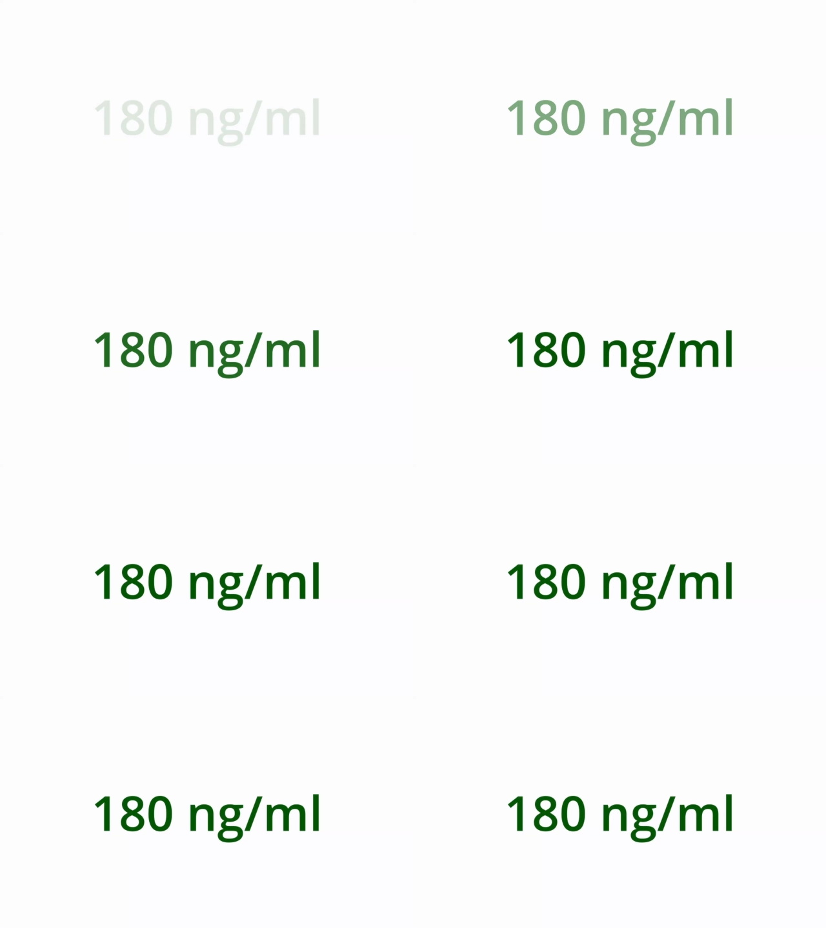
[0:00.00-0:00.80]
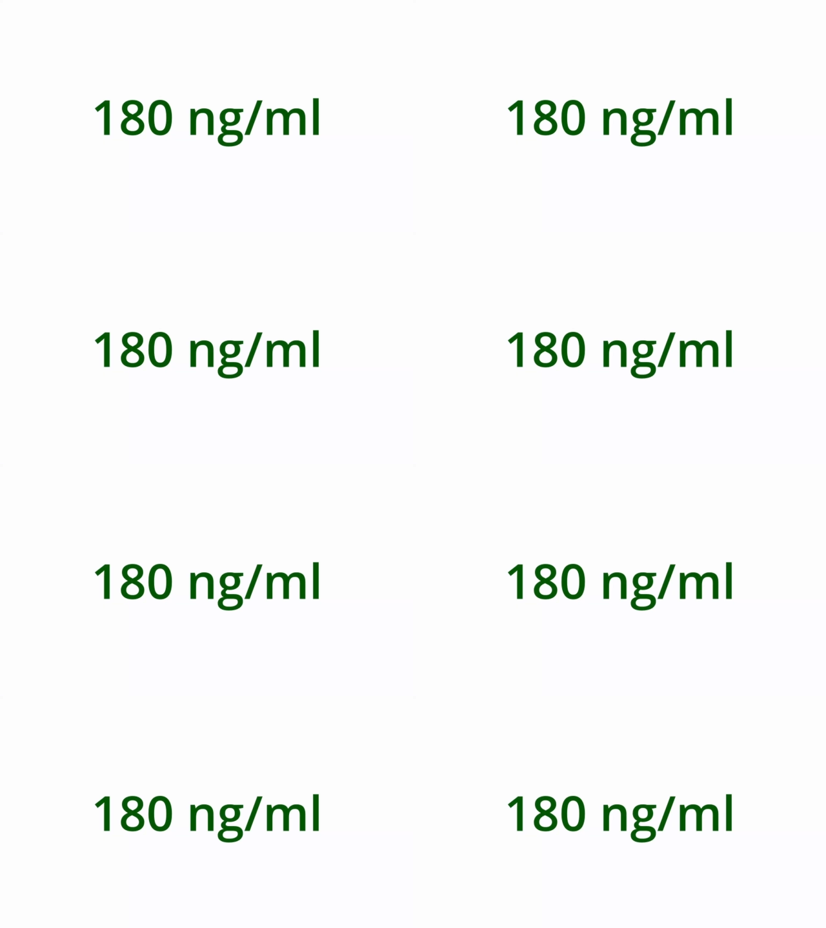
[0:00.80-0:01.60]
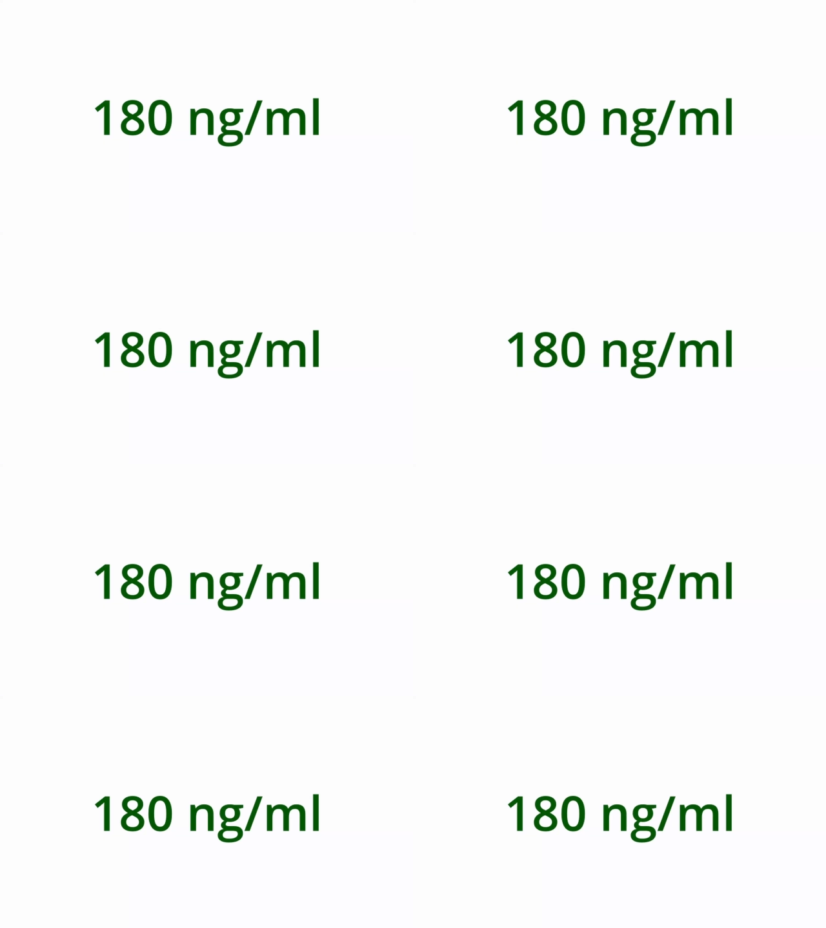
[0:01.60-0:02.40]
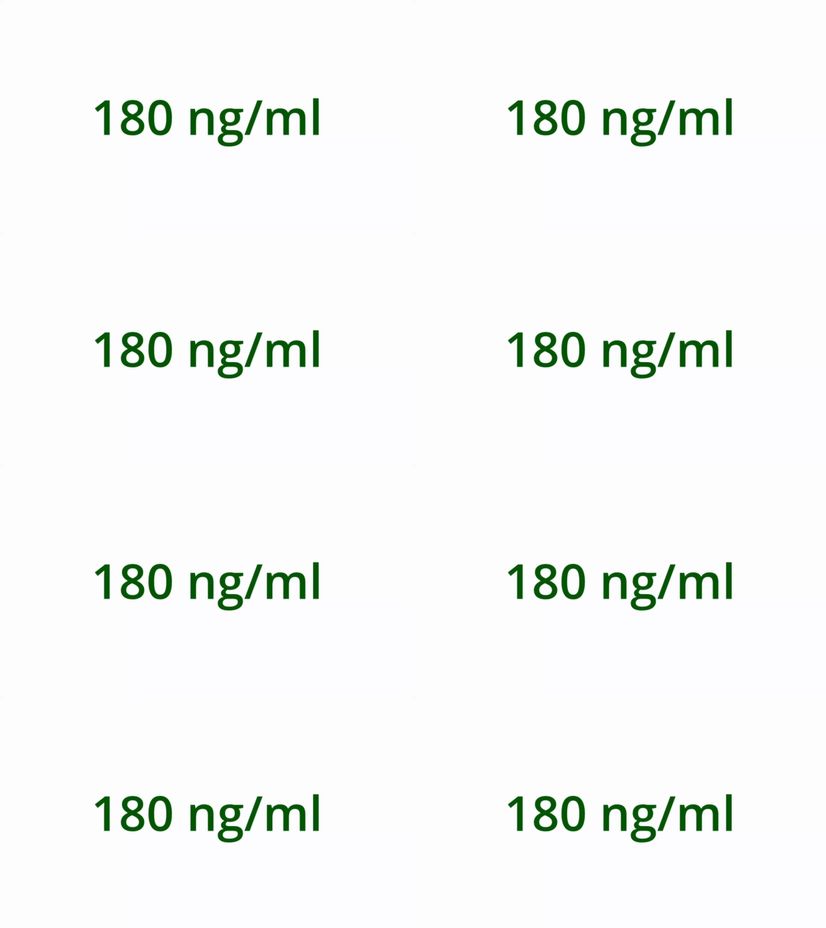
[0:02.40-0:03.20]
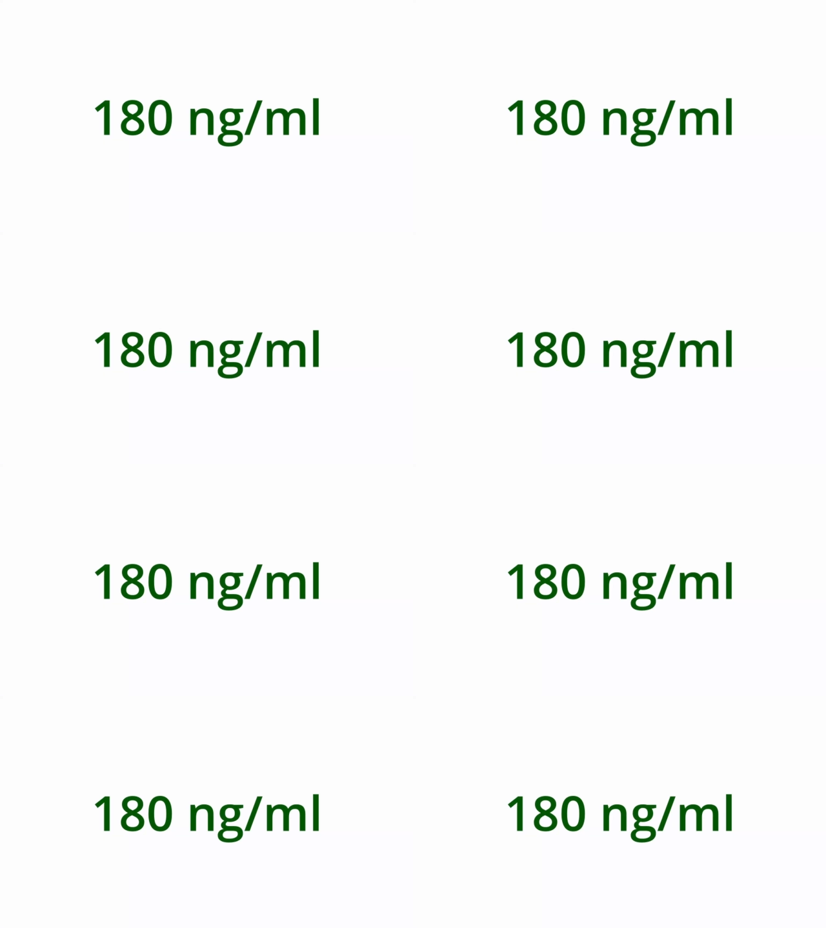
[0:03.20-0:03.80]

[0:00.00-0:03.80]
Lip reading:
No face is visible, so there are no lips to read.